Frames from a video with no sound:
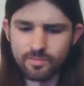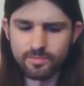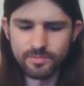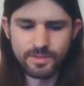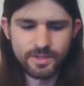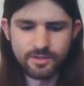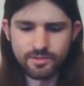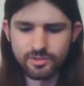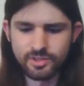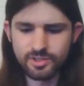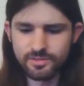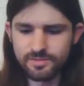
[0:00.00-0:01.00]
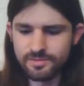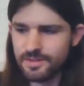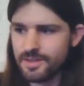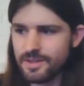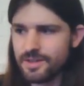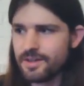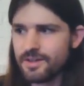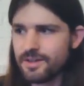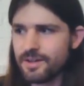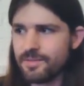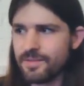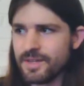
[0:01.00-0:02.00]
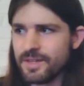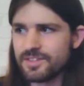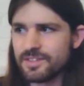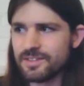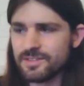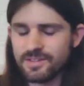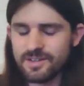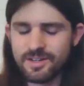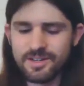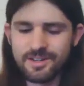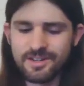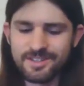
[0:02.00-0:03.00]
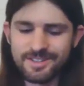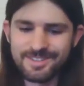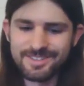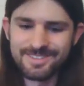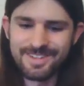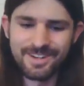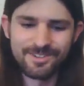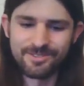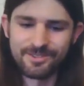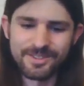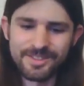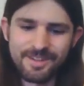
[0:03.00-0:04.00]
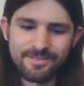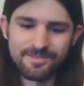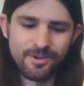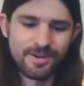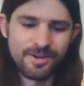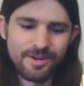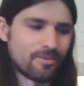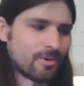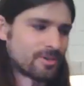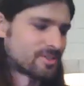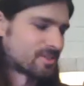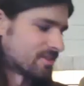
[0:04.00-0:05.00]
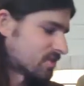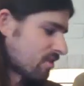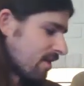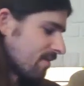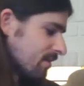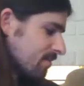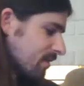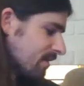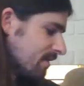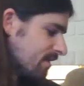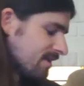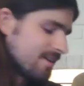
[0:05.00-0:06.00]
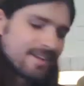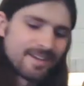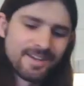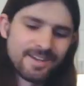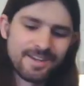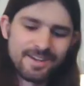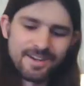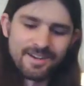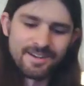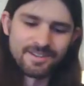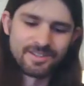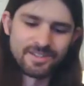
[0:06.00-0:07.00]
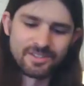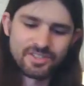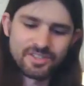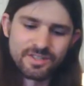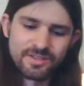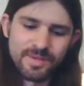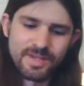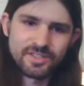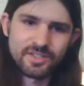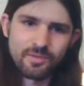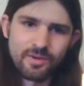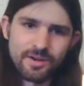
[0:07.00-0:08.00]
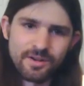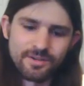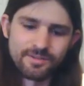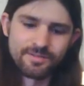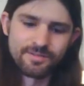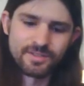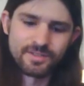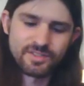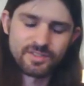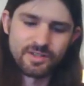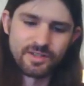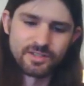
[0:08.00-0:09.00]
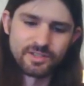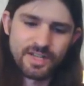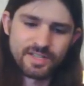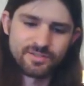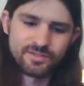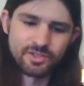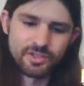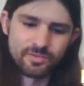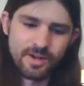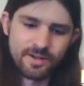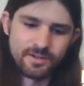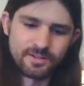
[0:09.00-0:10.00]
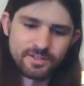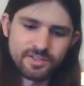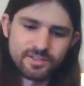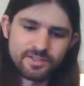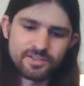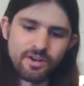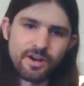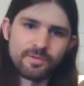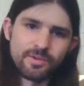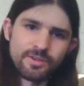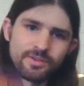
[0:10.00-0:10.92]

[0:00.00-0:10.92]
huge, amazing... I'm running out of words to describe it, but... just an amazing run of these jazz fusion records, starting with